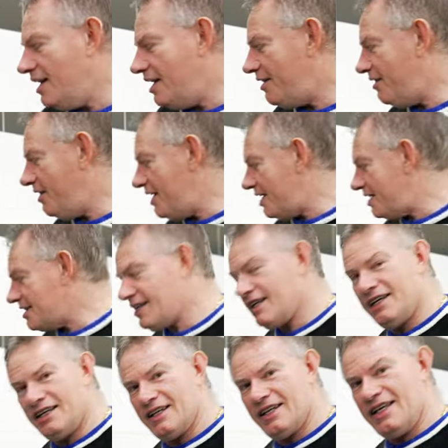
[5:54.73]
This
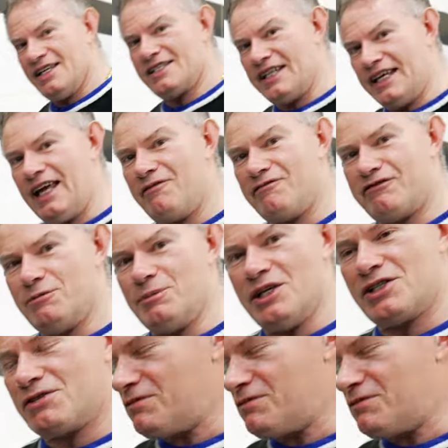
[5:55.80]
is the infamous